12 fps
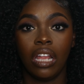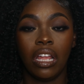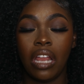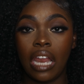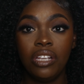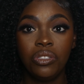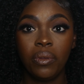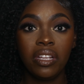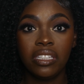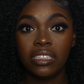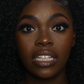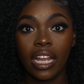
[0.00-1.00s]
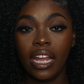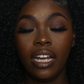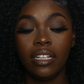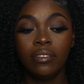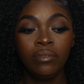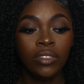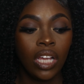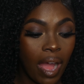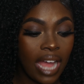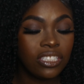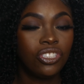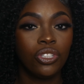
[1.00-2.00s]
I didn't do anything to the hair.
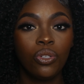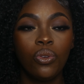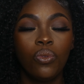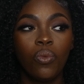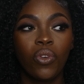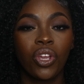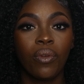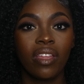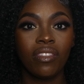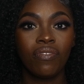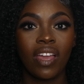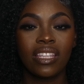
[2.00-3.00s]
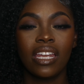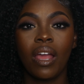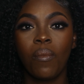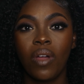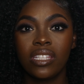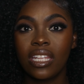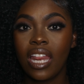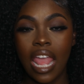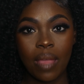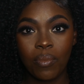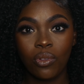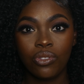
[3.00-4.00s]
I do regret the fact that I wasn't
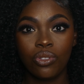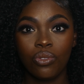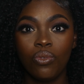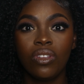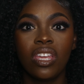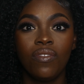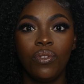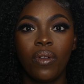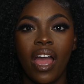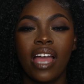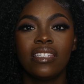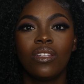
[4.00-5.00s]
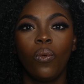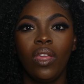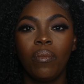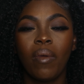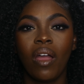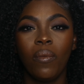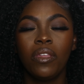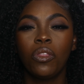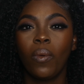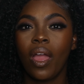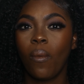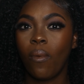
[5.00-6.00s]
able to give you guys the week by week the
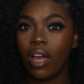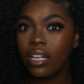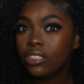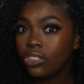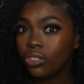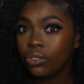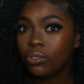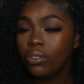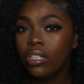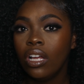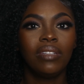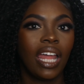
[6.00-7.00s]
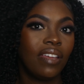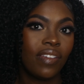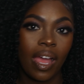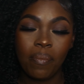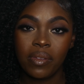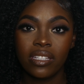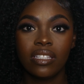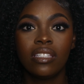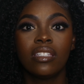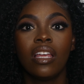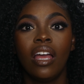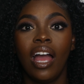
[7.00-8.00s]
way I wanted to. Life happens.
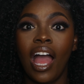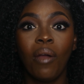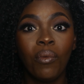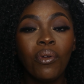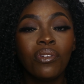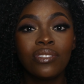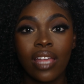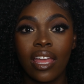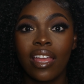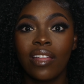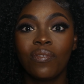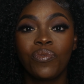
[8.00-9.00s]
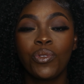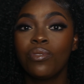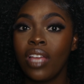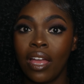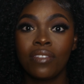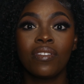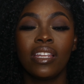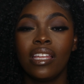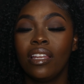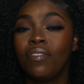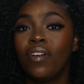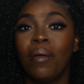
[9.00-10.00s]
I will say 2 times for Leah
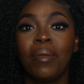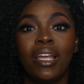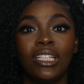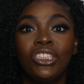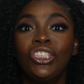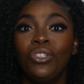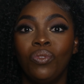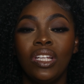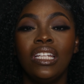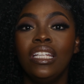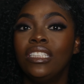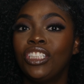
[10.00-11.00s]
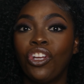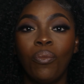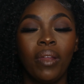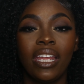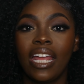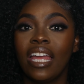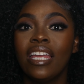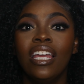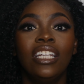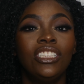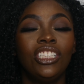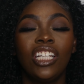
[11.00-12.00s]
Lavon, because she don't play that.
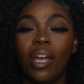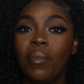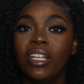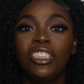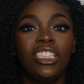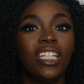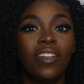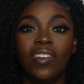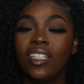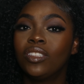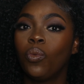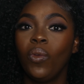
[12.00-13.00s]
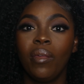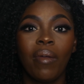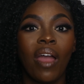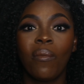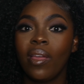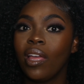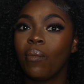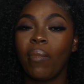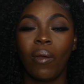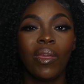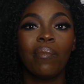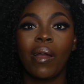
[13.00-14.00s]
She come in, she give us week by week, by
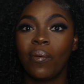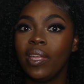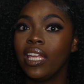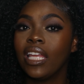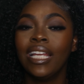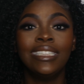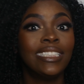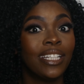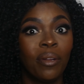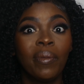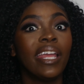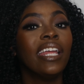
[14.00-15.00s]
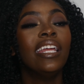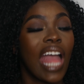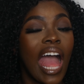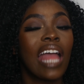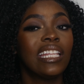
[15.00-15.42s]
week by week, and she don't play. I